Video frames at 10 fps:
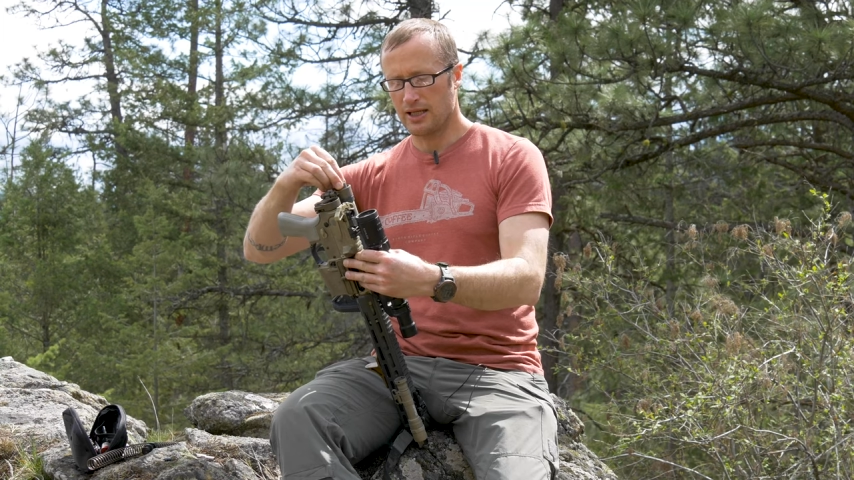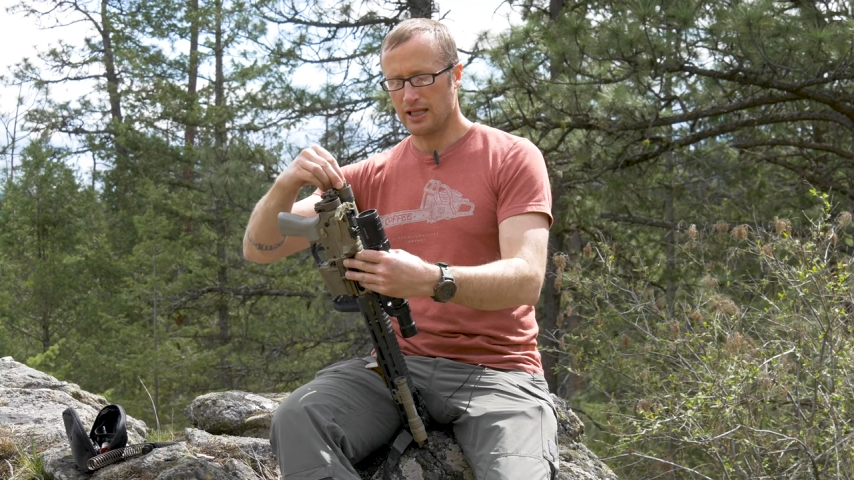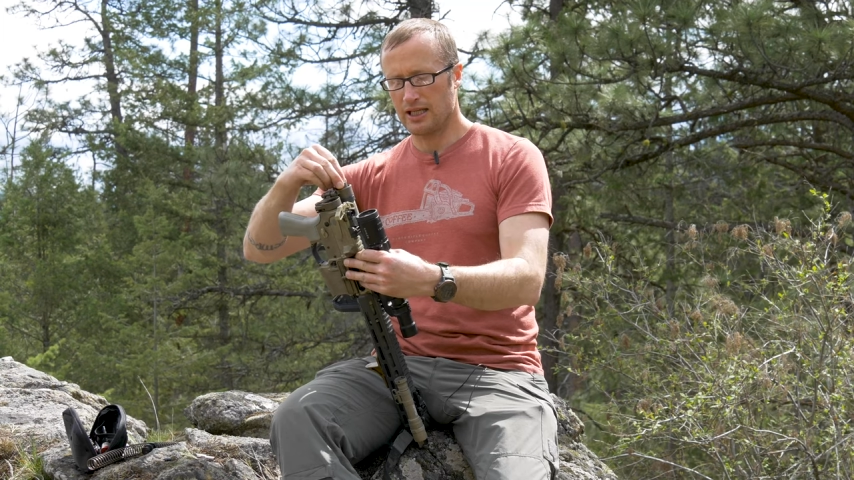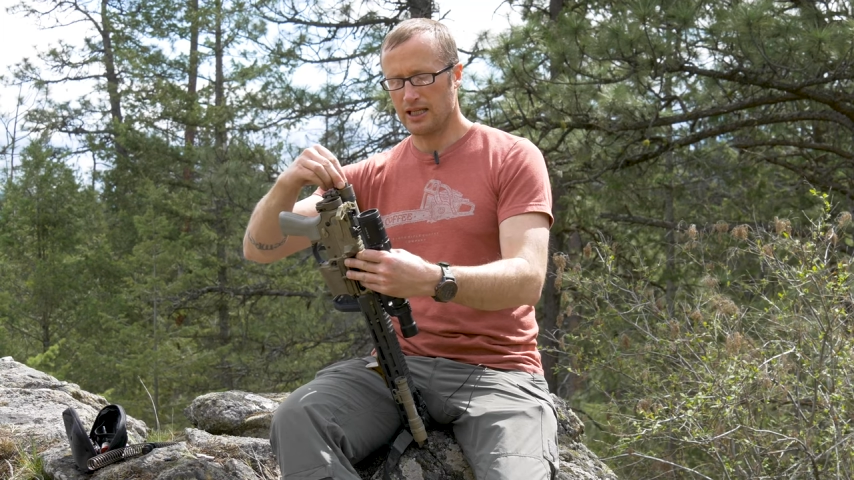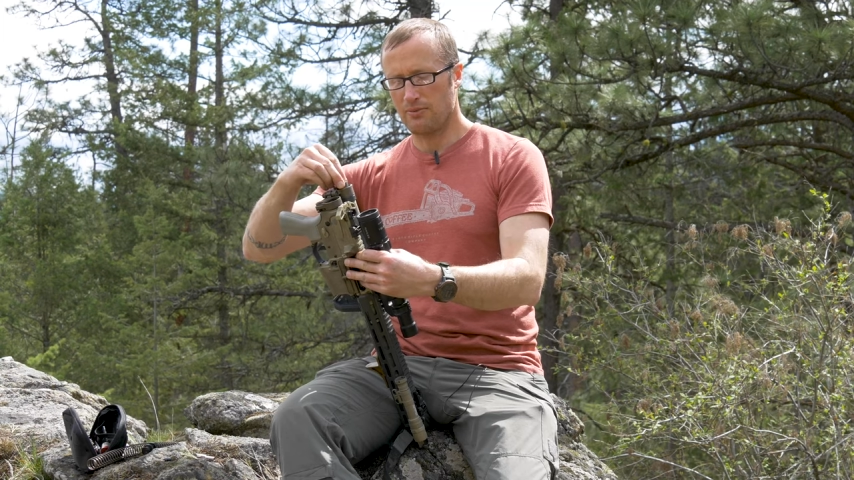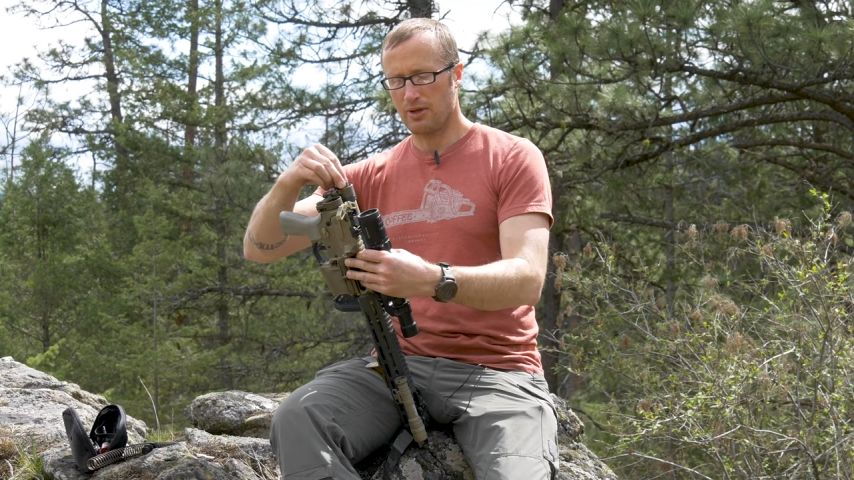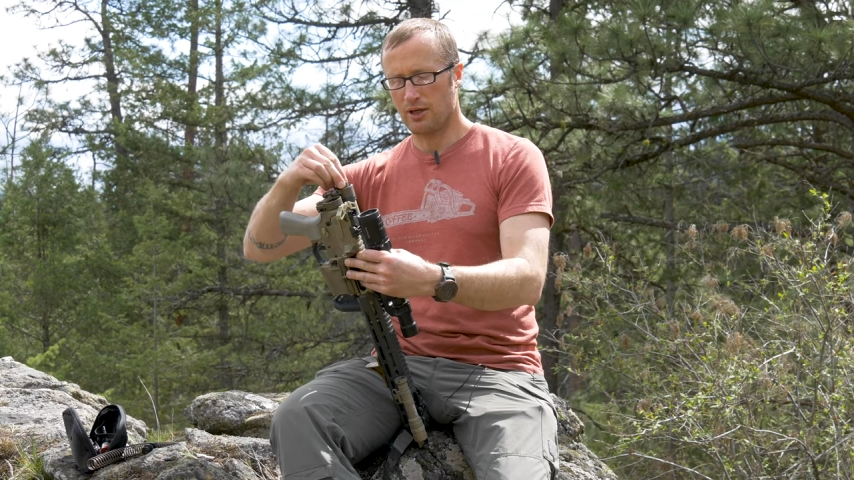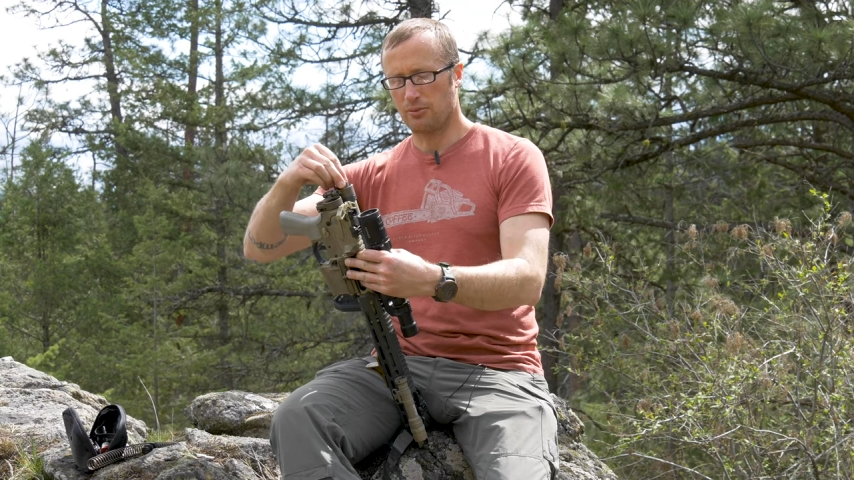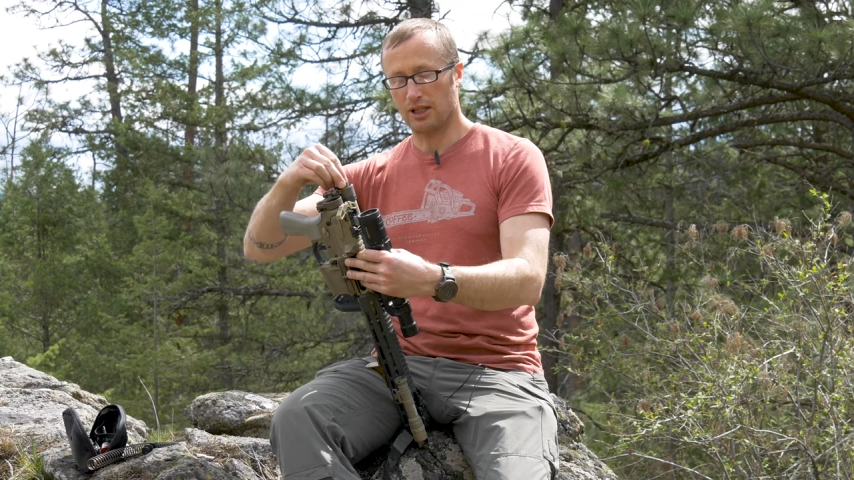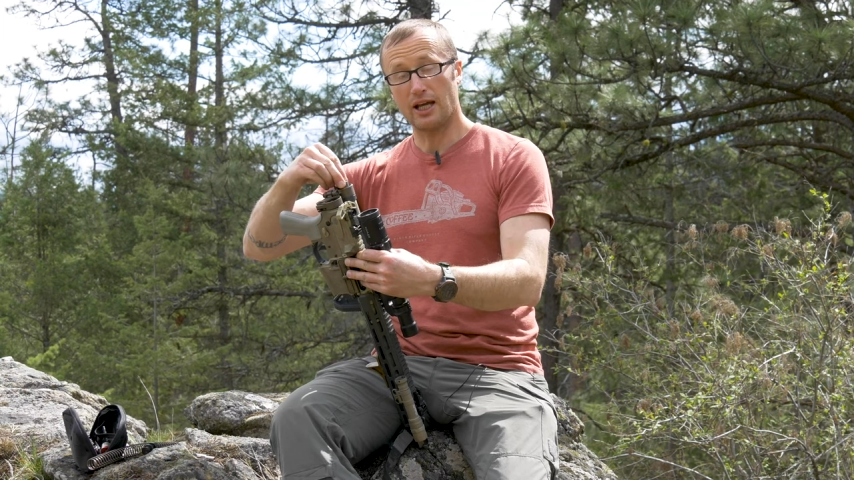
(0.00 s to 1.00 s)
any bit
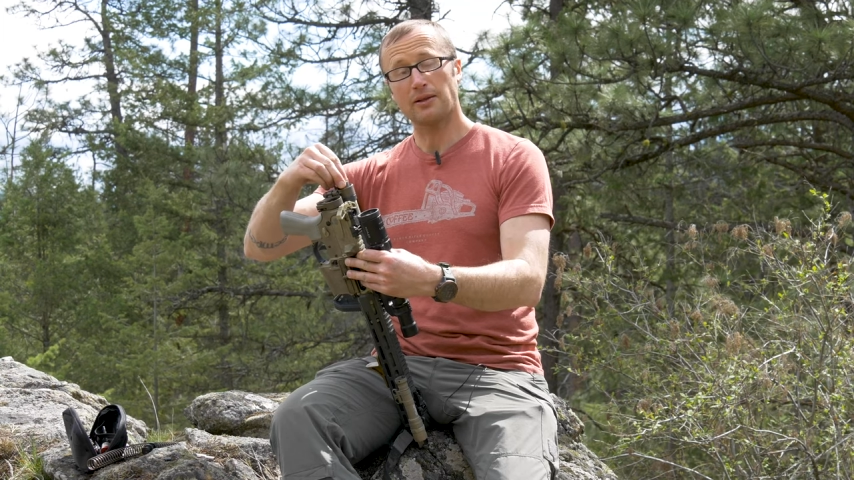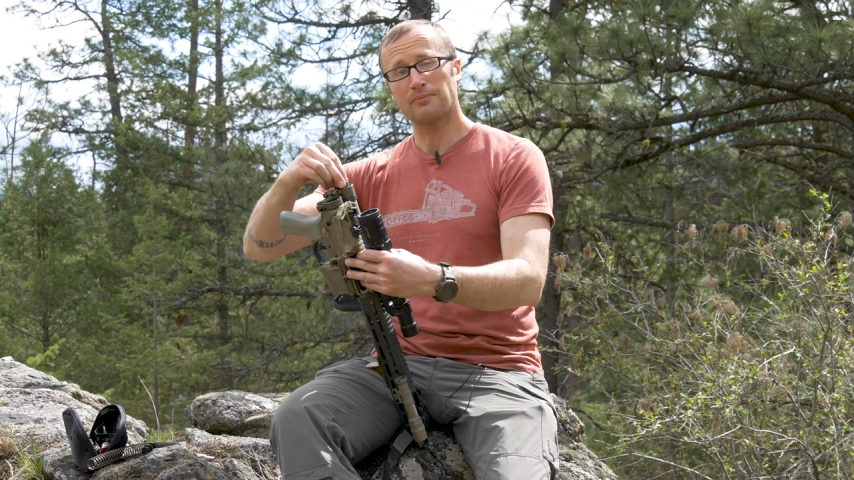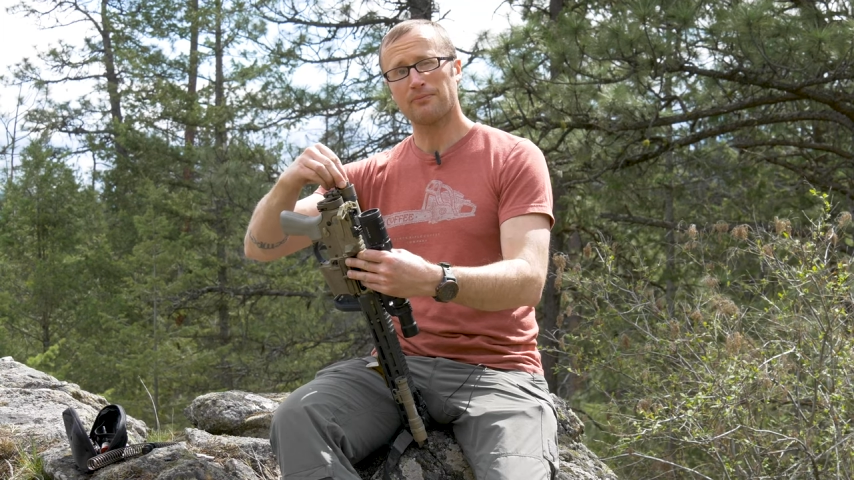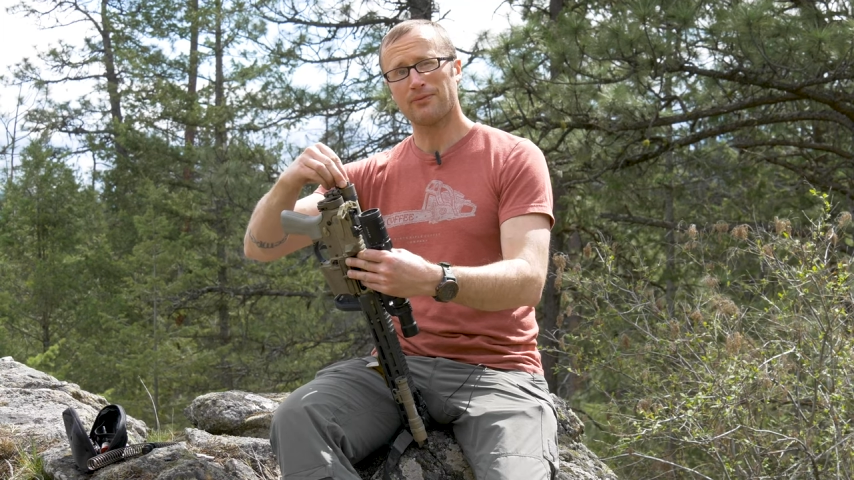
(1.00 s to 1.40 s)
of play.